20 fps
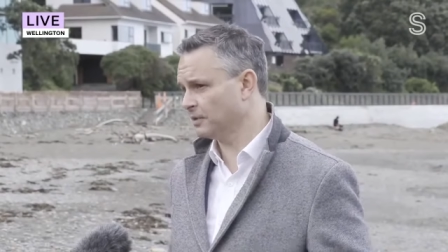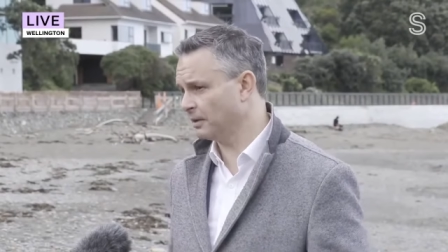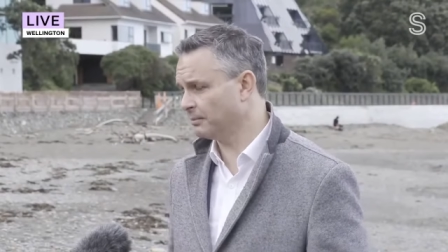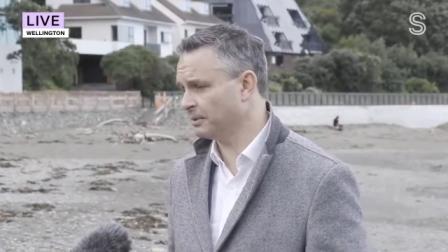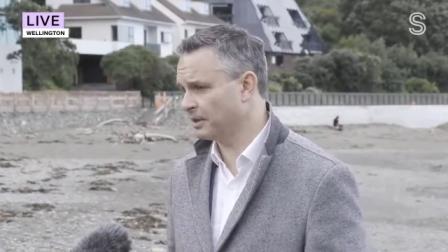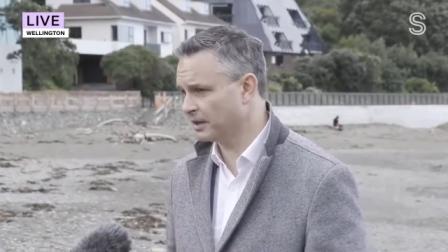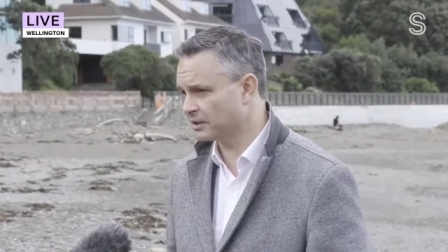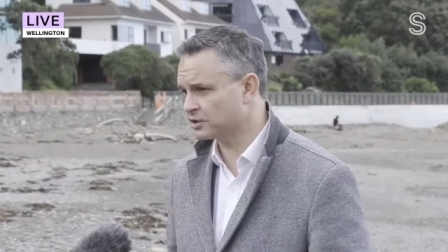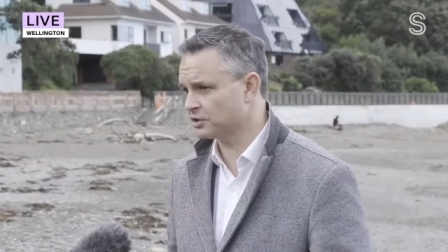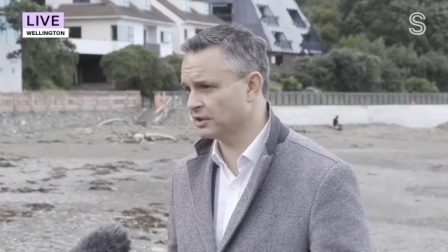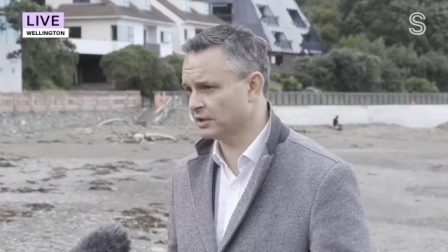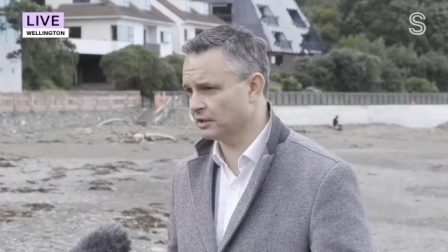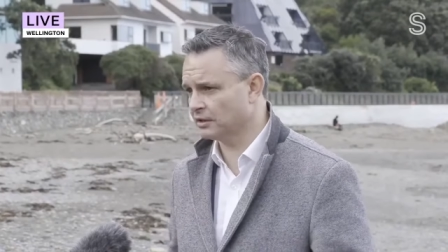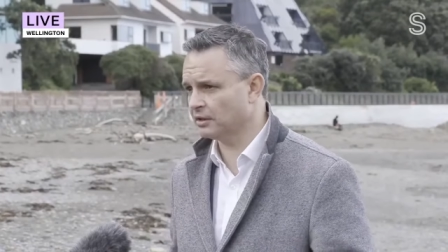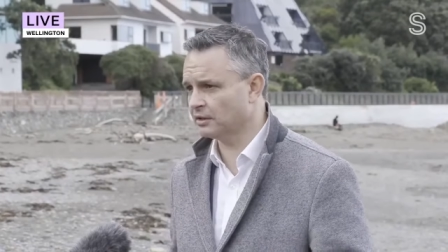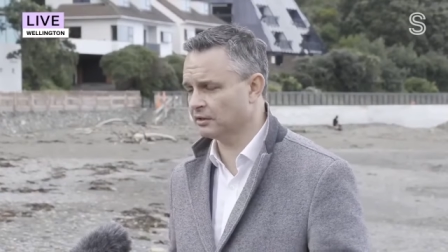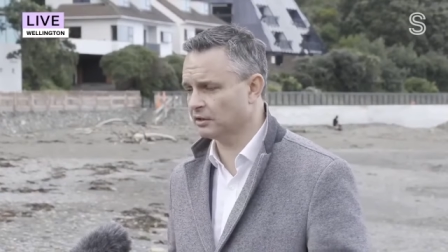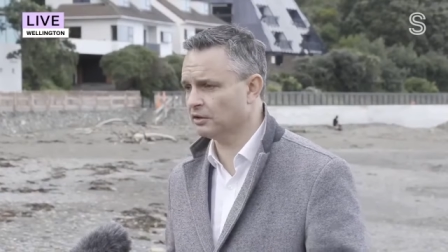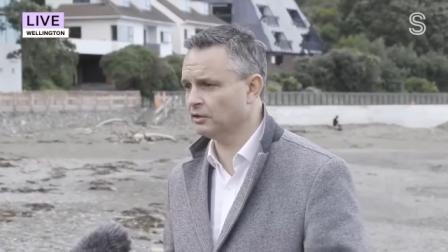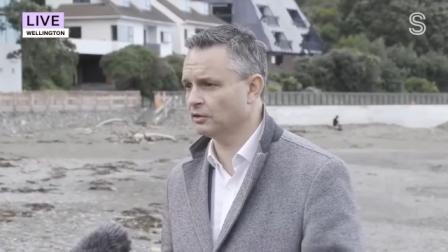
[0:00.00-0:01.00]
I mean, actually,
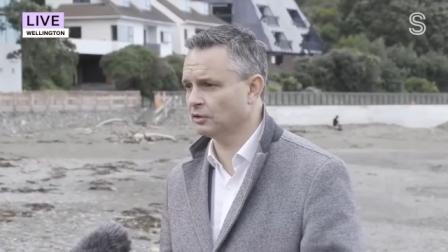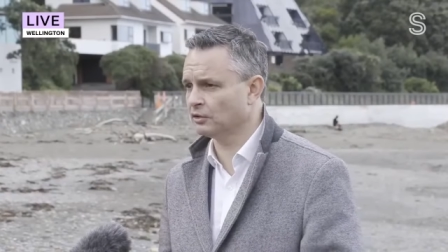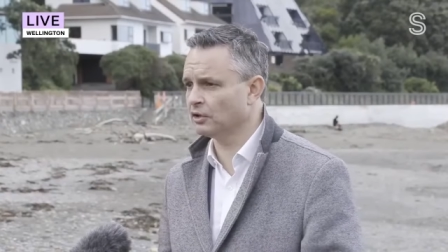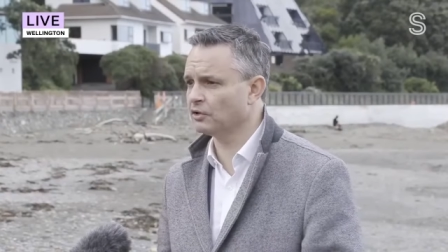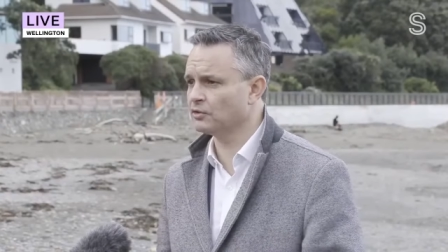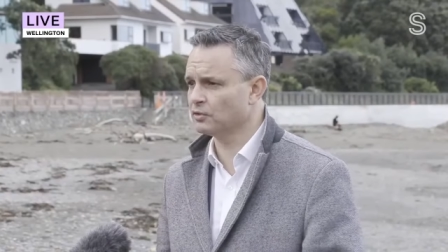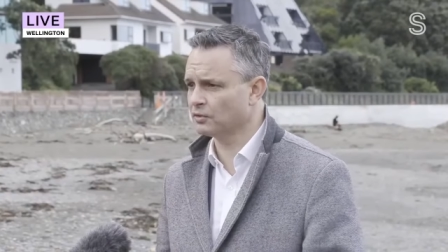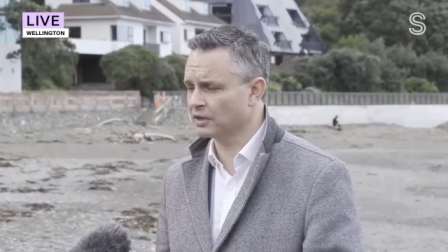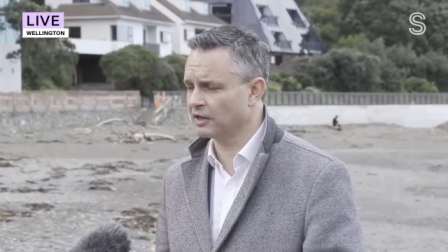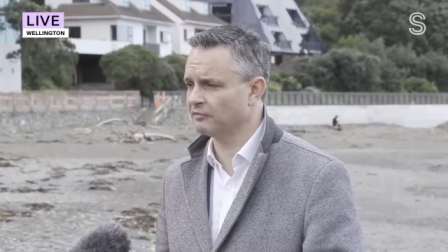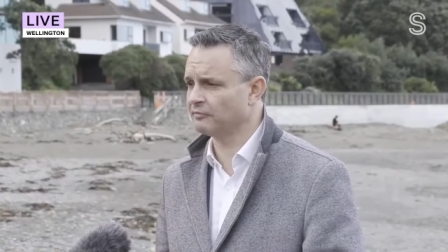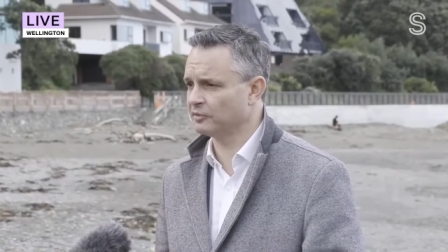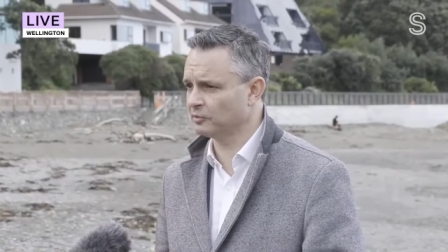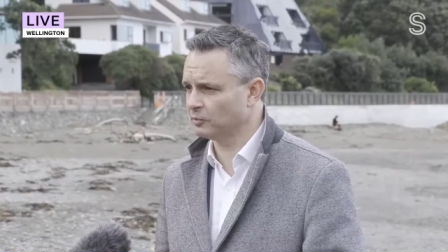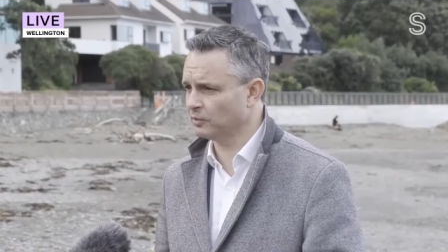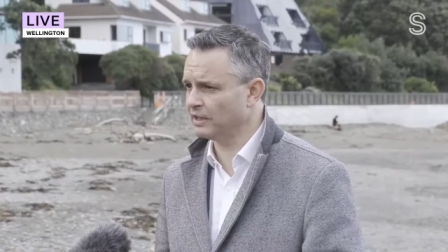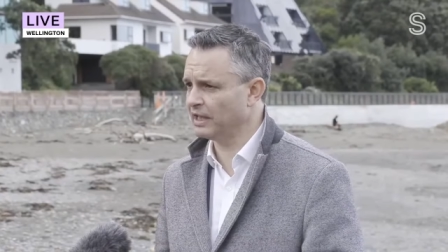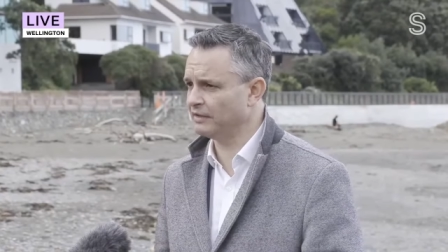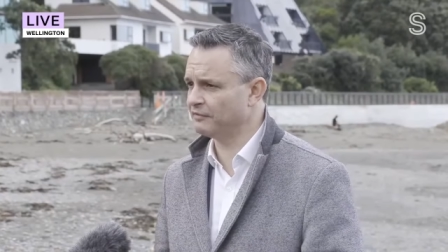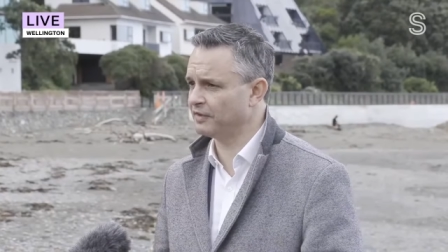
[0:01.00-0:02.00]
you know, local government
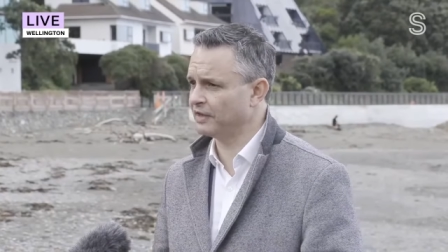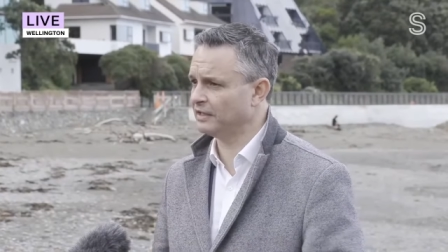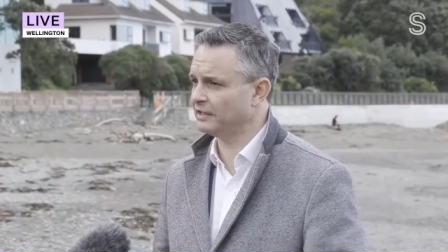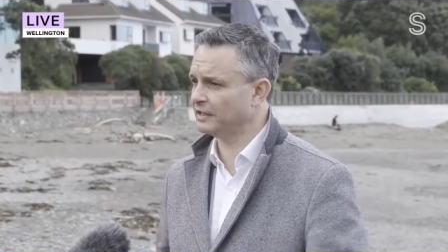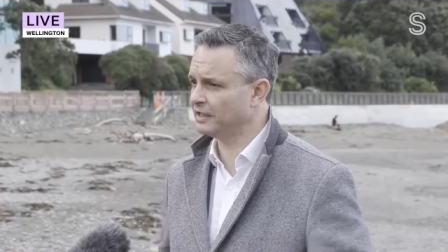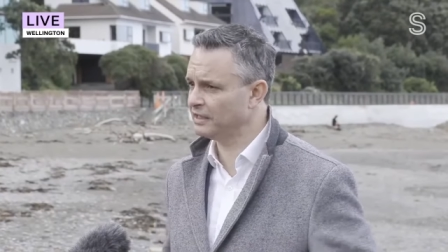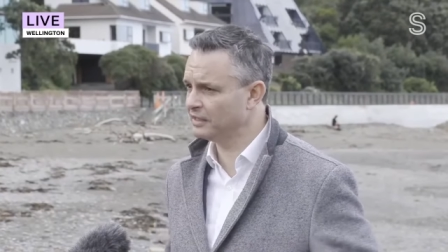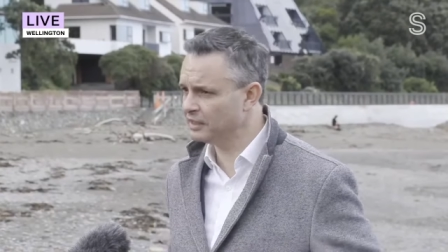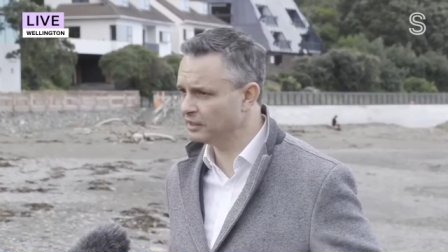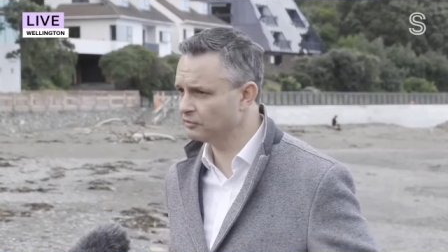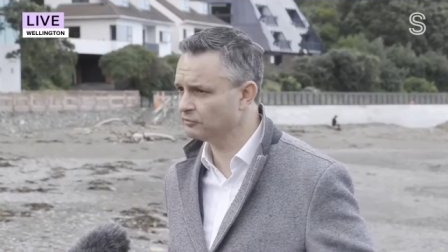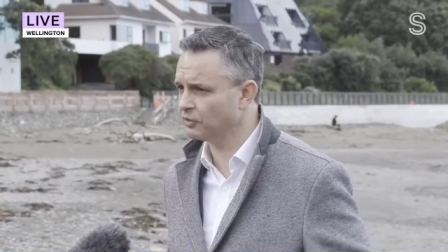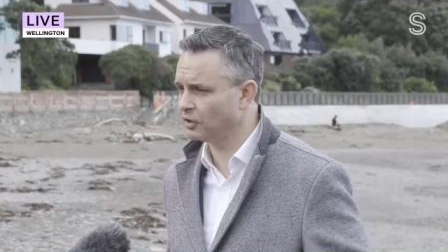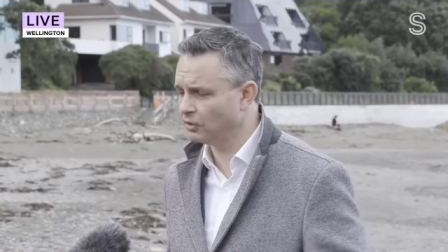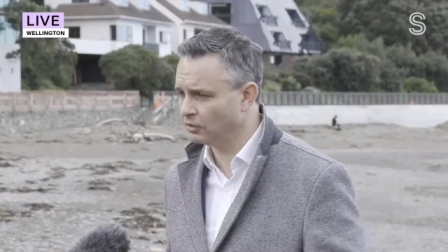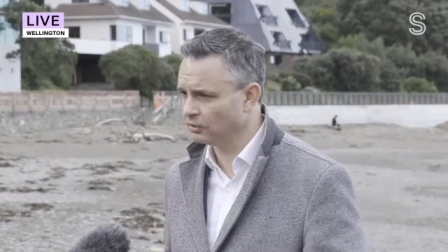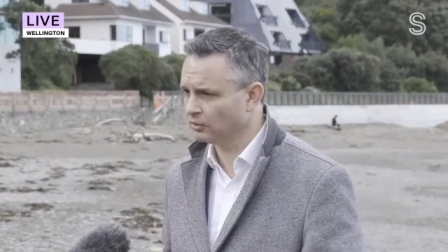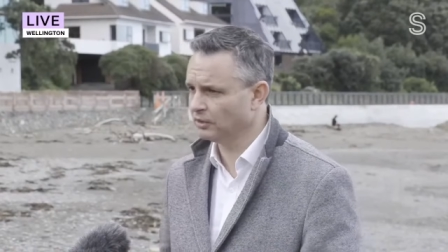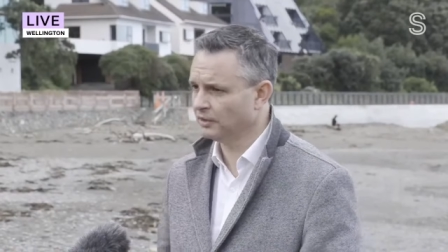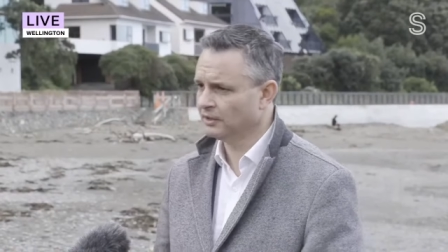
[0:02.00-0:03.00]
will have a leading
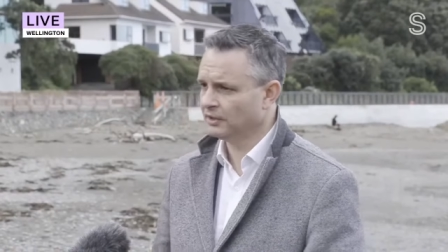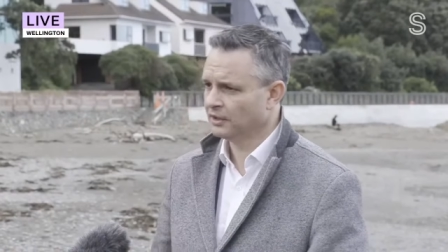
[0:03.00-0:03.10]
role